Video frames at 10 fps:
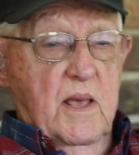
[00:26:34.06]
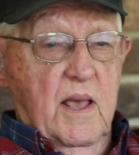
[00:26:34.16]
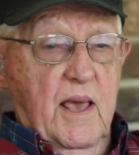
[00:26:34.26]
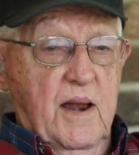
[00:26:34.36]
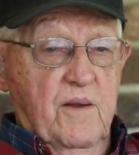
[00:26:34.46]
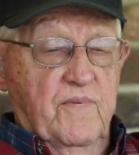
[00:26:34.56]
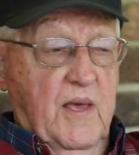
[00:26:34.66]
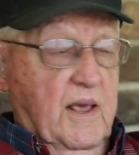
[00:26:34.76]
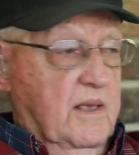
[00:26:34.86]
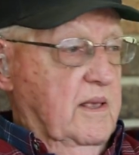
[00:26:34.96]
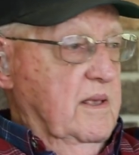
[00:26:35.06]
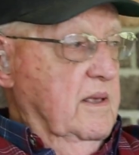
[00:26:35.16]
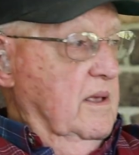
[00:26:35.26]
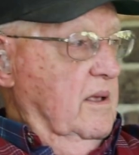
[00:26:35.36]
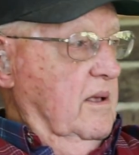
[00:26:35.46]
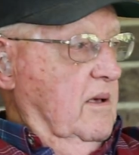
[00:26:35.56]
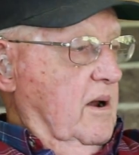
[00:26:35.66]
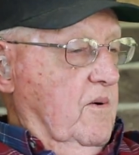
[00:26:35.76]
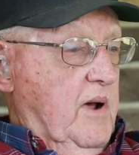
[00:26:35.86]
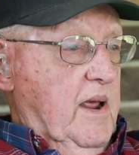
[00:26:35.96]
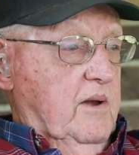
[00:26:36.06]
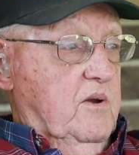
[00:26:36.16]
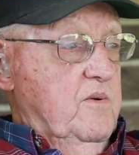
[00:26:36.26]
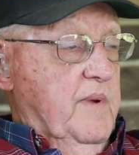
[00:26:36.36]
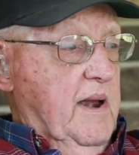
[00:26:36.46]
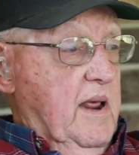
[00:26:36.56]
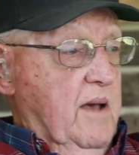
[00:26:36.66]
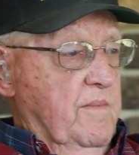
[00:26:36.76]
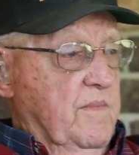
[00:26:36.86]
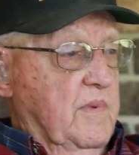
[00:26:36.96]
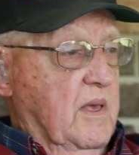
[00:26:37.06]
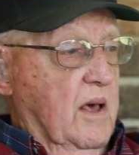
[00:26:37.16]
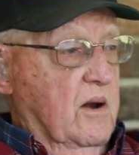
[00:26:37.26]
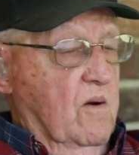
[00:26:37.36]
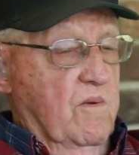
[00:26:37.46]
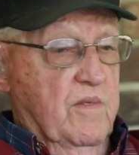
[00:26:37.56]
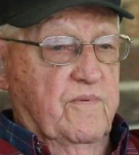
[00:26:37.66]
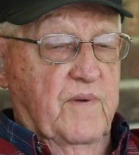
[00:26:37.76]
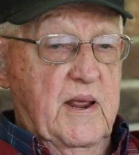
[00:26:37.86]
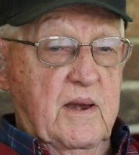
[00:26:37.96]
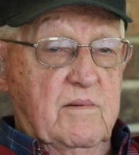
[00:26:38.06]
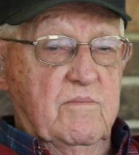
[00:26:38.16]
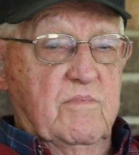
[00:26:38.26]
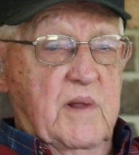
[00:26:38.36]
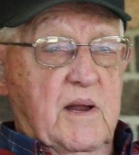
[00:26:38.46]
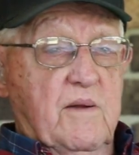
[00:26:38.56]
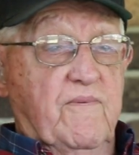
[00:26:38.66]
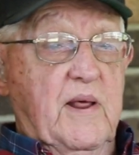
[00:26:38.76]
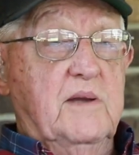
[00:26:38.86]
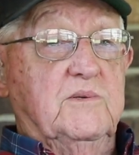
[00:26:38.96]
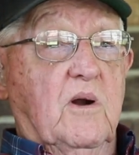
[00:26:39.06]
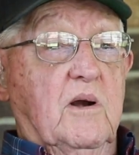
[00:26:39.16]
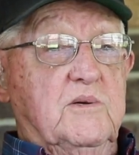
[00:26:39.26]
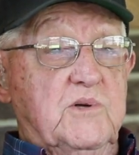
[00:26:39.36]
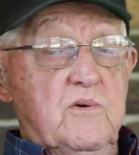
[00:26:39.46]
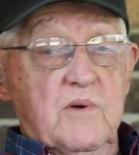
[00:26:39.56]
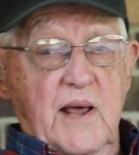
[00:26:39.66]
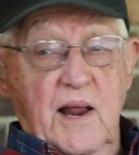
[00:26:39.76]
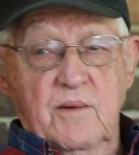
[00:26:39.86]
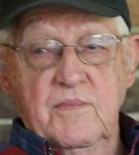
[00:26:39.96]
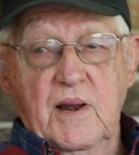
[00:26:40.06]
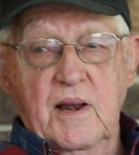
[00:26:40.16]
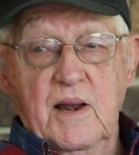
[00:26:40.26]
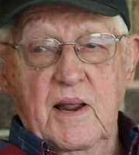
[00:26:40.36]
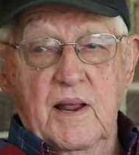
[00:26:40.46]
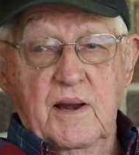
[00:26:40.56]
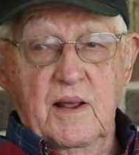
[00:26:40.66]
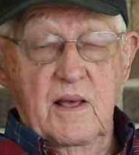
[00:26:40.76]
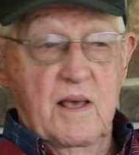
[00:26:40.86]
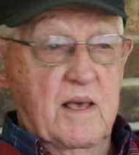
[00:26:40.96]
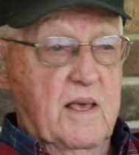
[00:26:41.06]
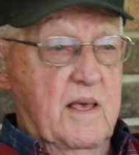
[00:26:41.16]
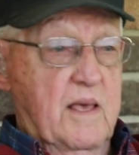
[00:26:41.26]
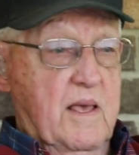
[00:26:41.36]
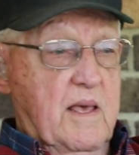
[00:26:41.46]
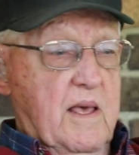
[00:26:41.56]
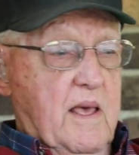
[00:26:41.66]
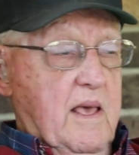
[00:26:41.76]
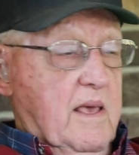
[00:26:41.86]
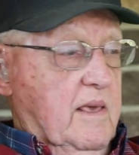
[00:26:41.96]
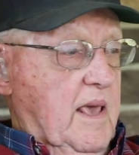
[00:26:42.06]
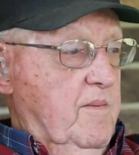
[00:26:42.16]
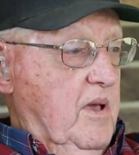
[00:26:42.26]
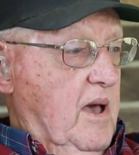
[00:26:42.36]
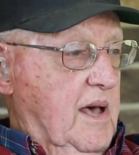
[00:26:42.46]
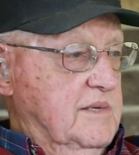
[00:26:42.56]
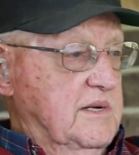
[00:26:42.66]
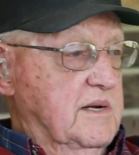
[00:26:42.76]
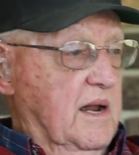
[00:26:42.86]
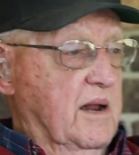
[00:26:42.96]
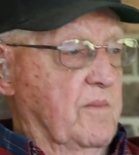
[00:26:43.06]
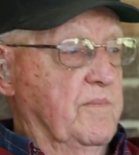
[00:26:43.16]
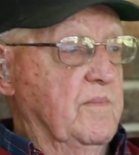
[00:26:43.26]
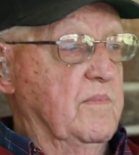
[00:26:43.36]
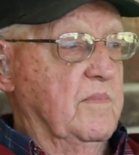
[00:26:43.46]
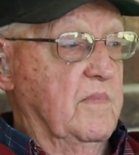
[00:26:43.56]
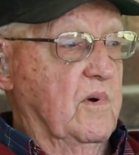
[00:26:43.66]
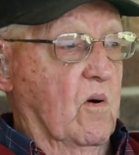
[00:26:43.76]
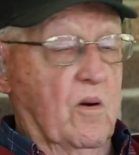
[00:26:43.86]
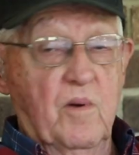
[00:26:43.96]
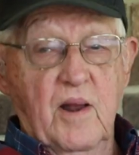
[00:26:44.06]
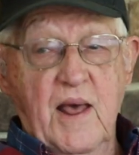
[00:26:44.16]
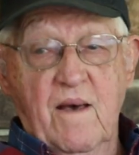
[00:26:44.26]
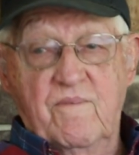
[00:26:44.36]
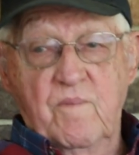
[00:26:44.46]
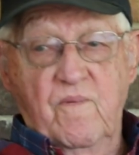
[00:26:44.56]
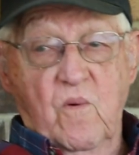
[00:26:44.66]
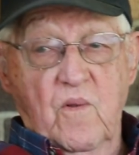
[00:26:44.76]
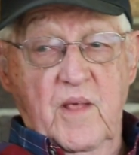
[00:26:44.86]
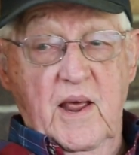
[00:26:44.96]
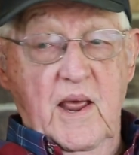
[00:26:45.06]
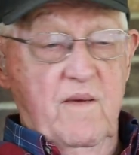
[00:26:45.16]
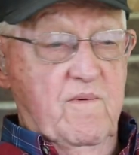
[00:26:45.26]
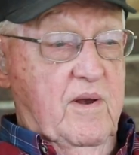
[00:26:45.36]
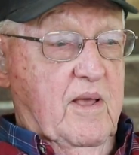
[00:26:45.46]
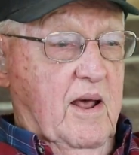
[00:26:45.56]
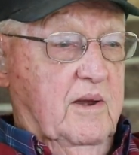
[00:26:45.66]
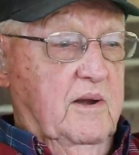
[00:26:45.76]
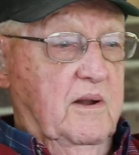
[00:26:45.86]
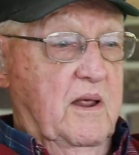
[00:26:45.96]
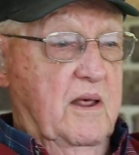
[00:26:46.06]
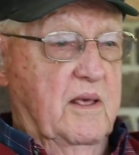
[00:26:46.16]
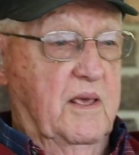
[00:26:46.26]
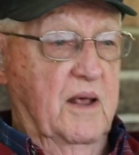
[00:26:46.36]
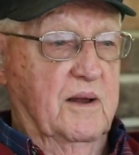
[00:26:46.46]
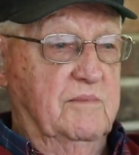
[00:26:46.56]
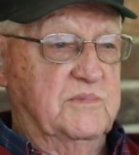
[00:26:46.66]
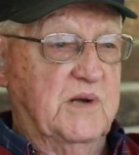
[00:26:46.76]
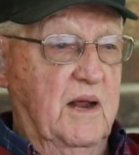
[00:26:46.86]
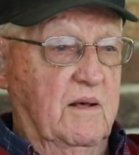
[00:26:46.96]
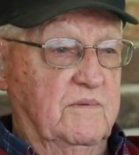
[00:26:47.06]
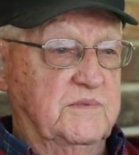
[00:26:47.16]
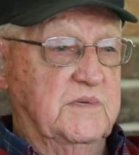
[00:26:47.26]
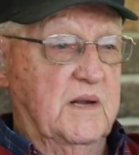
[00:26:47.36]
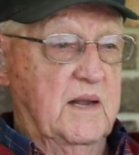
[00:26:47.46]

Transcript: And if they got away, too many of them got over the fleet, then the fleet started shooting at them, and the kamikazes led a horrible life before they even got to kill themselves.